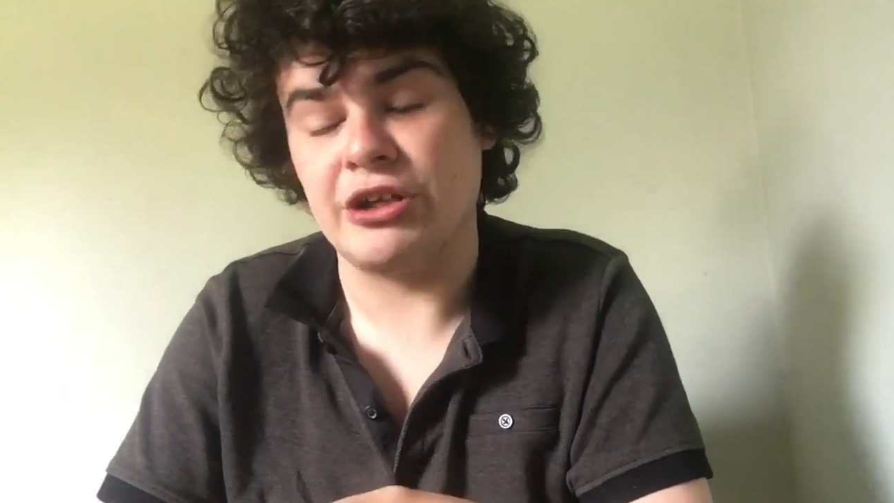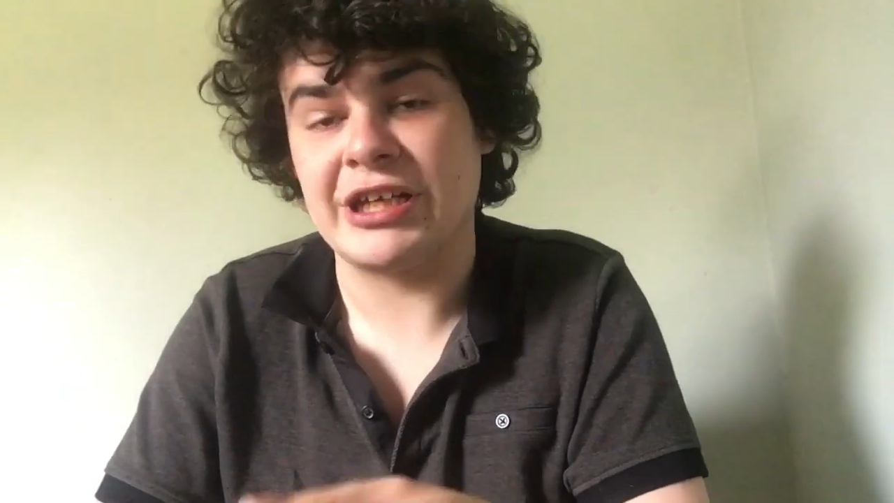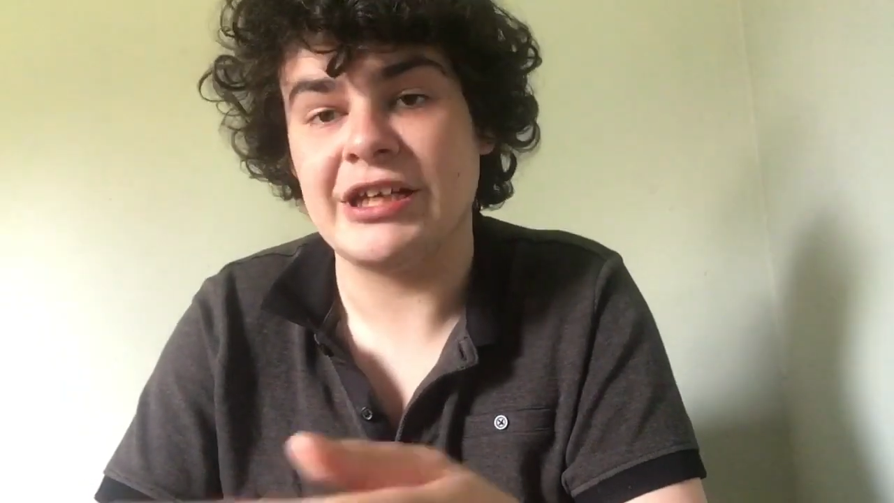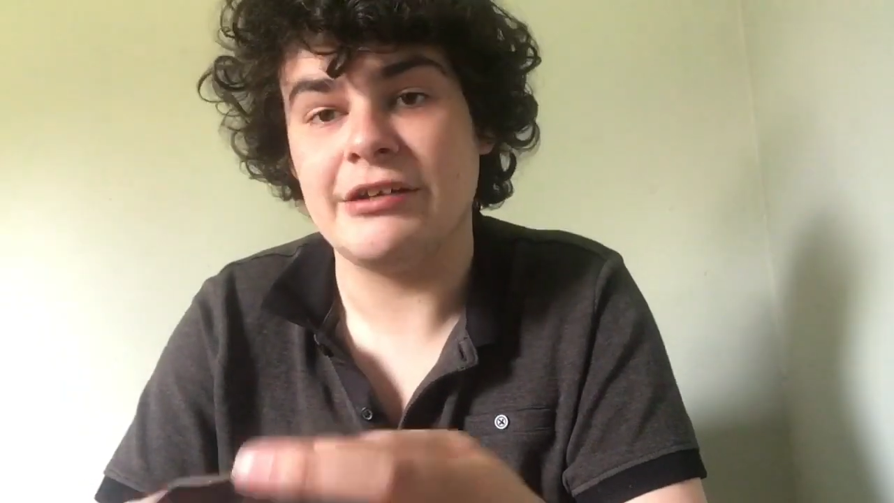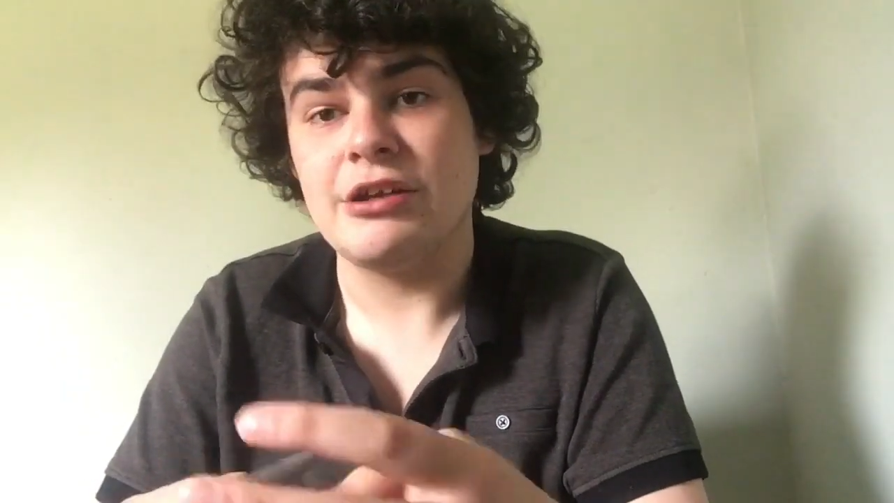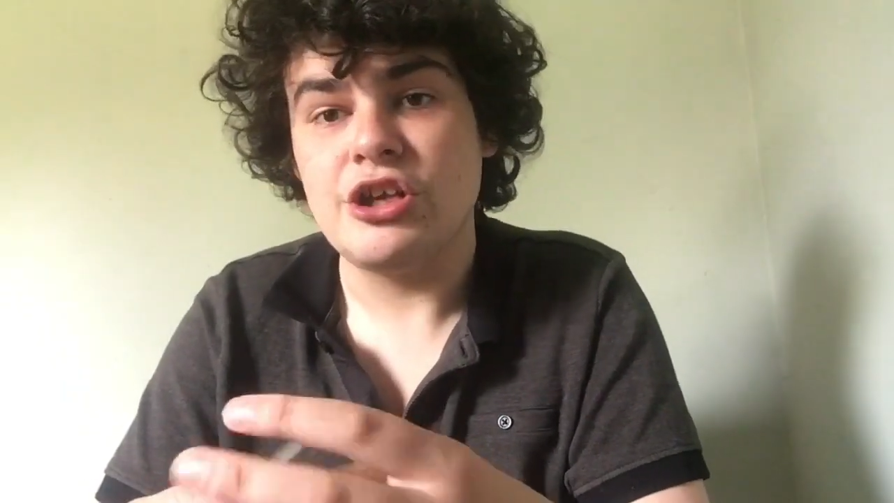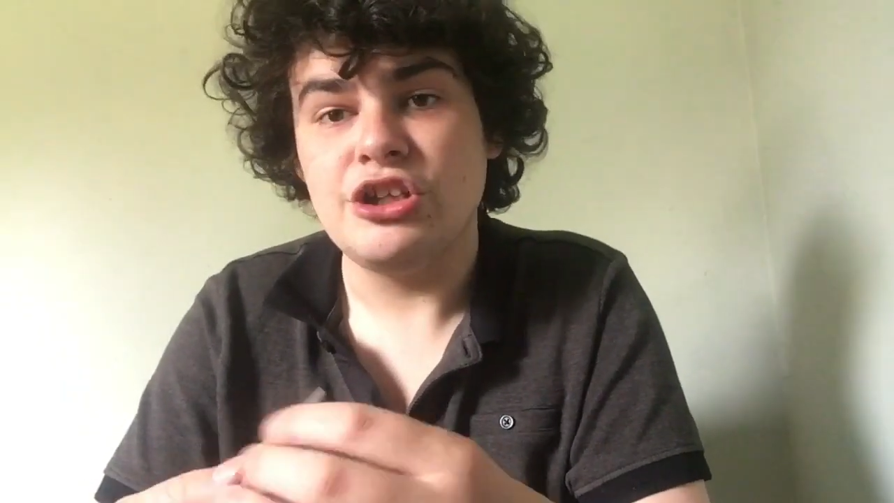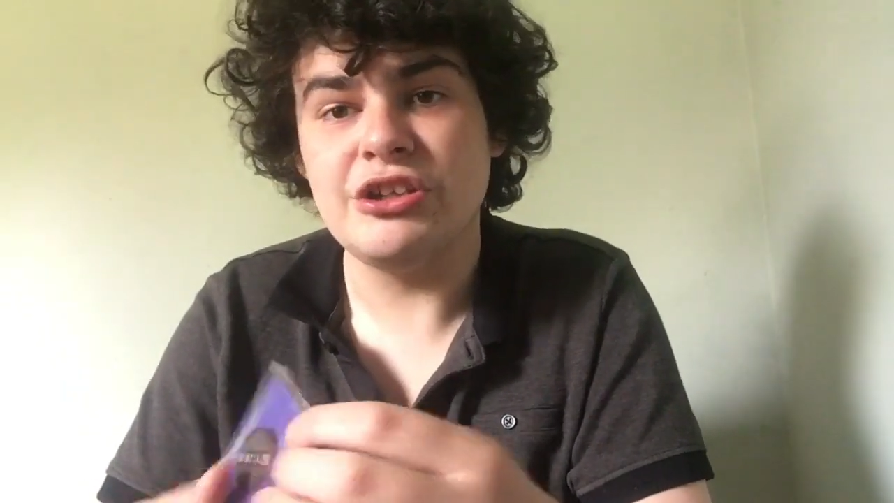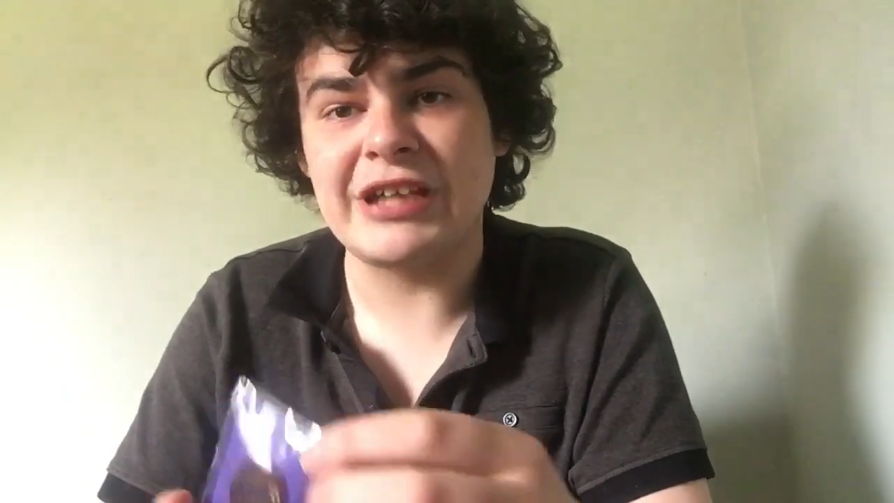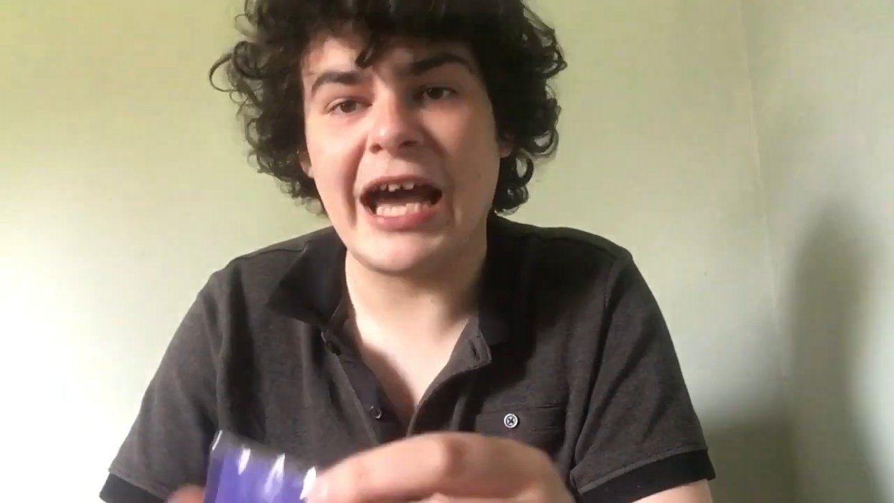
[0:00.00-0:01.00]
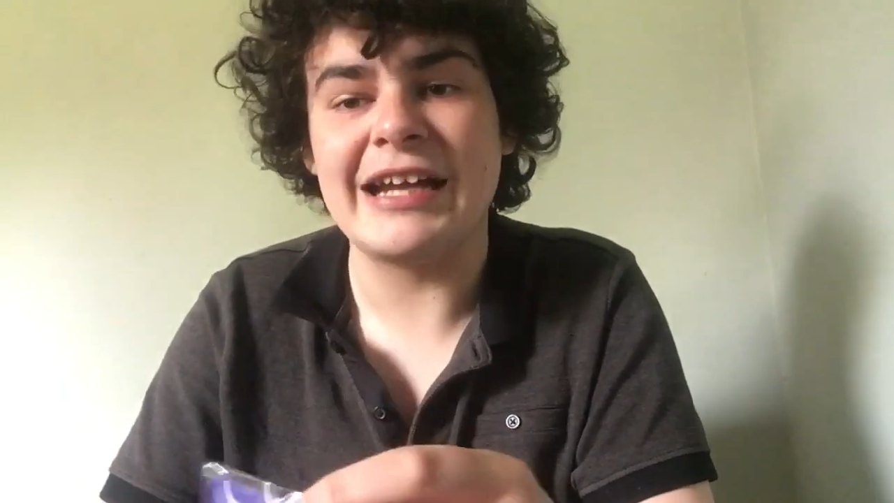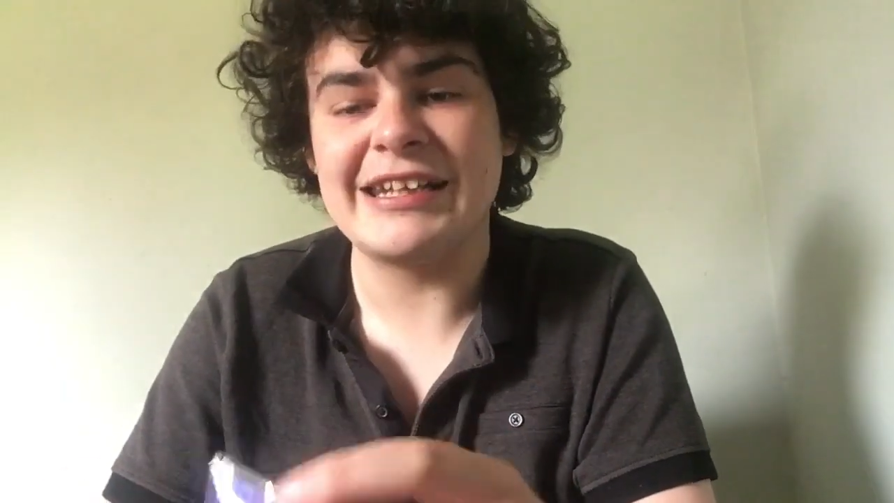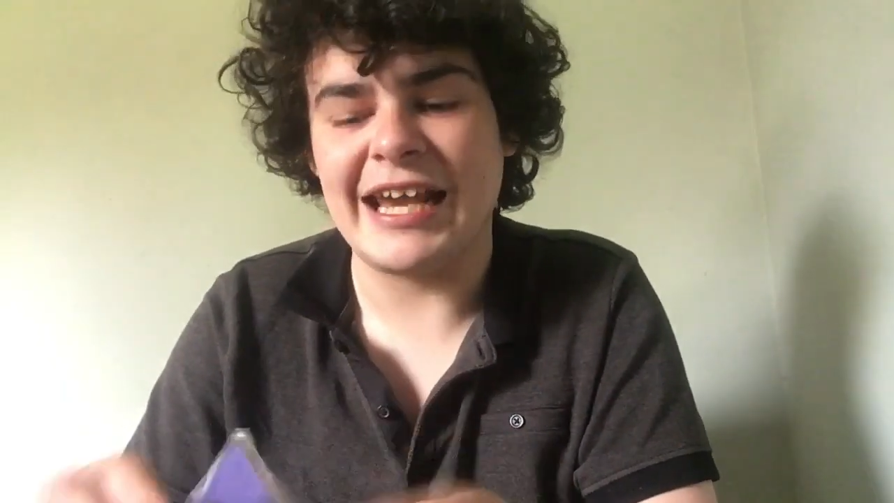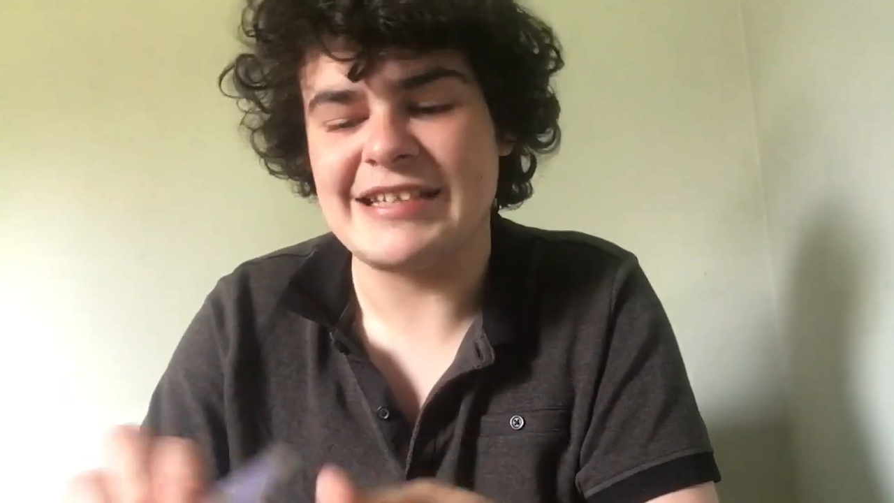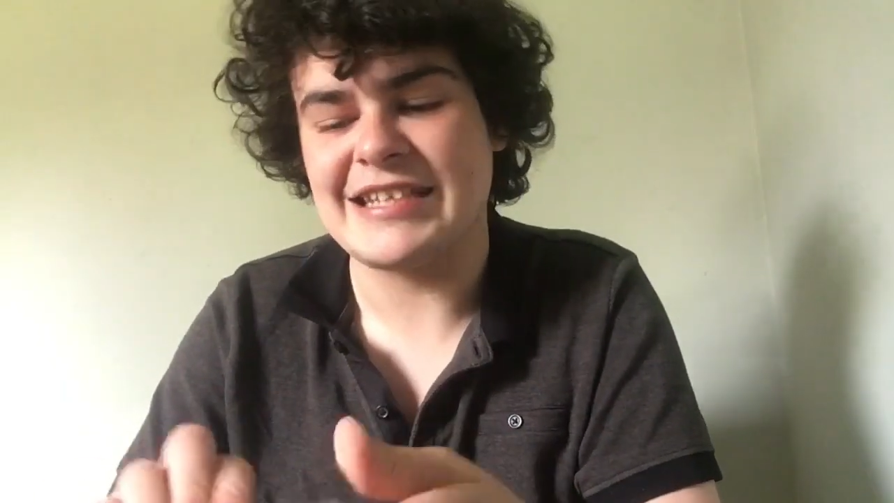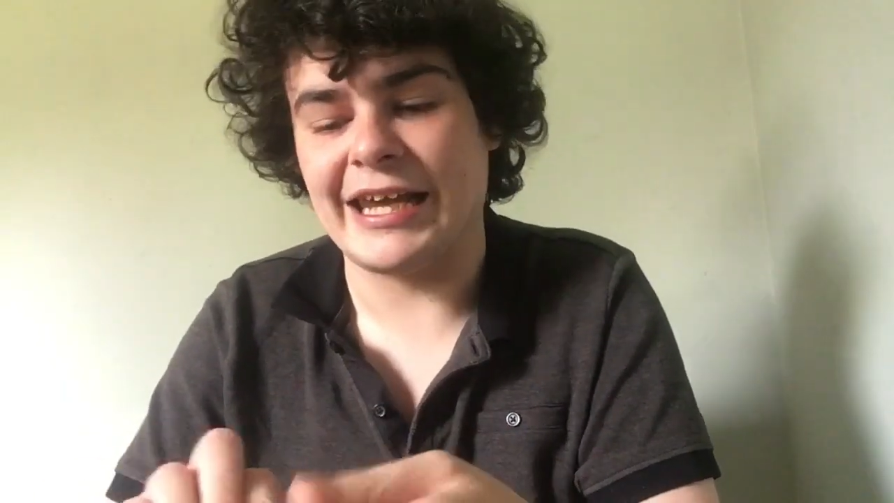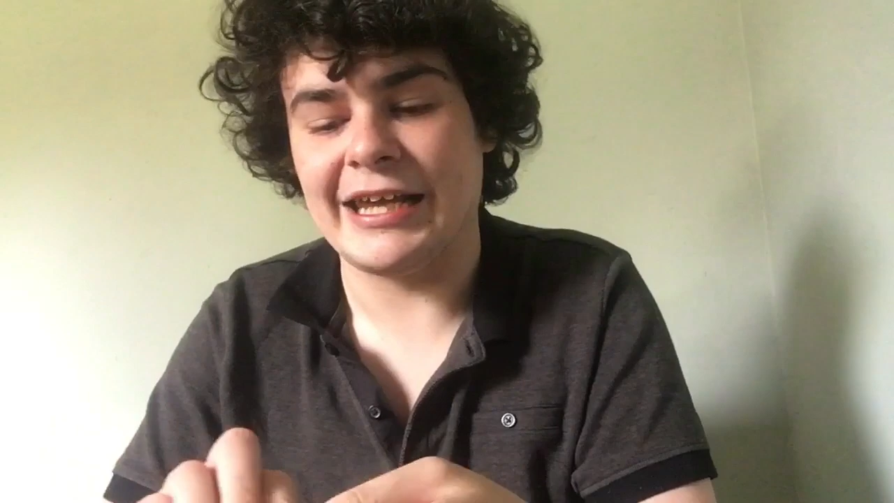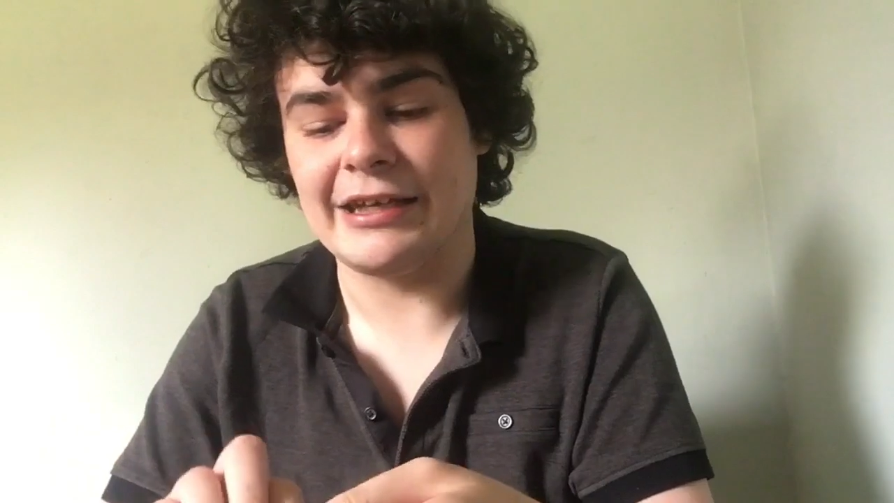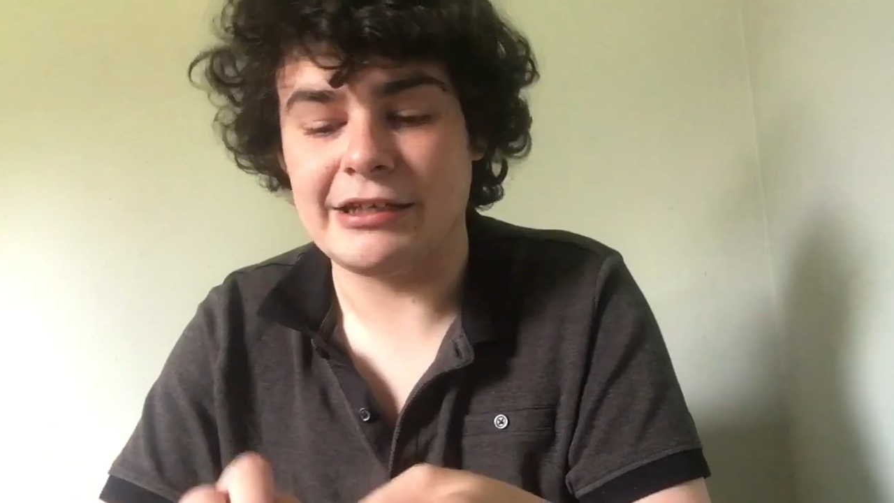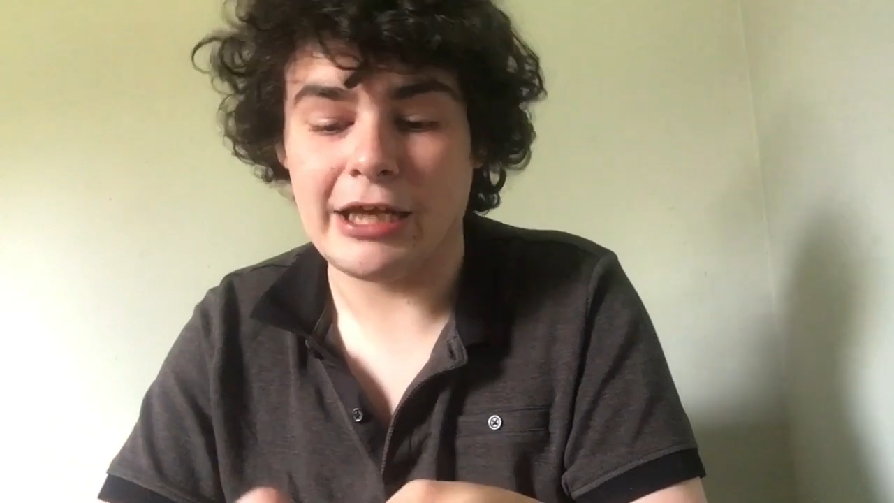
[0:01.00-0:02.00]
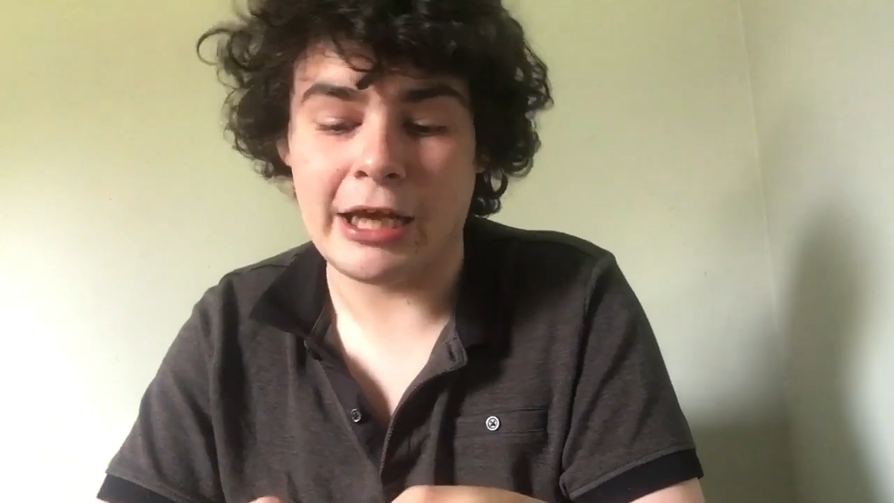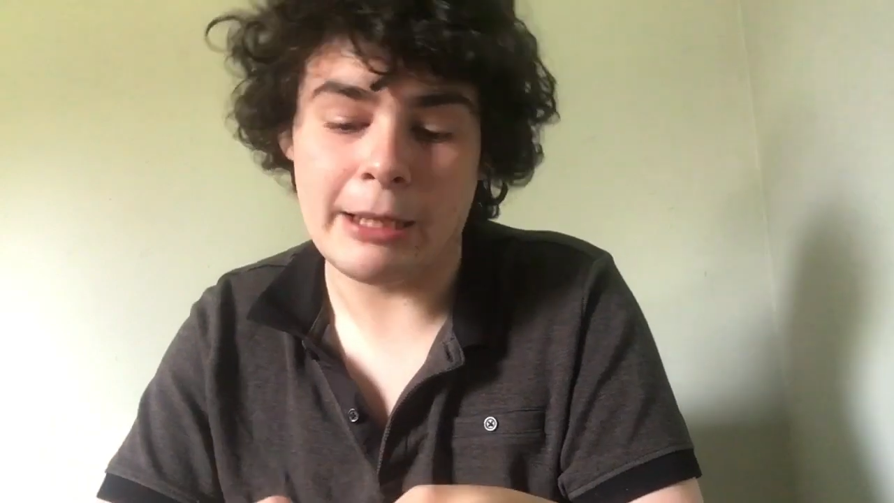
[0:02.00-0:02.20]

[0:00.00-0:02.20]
You can you can get it in